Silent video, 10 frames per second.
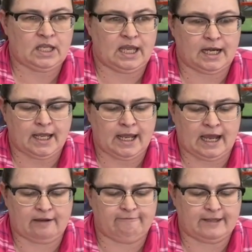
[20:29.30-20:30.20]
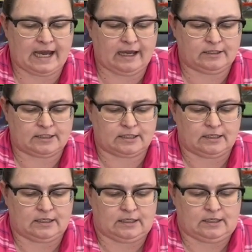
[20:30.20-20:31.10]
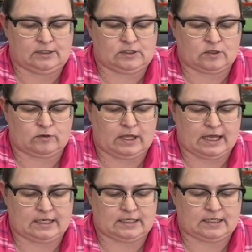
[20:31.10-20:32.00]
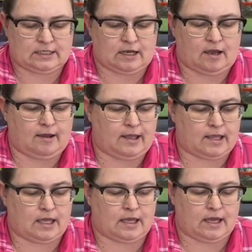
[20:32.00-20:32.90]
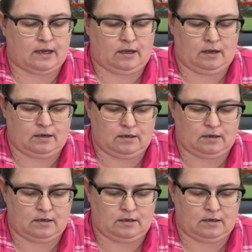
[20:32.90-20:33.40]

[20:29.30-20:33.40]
and I have that so that I can,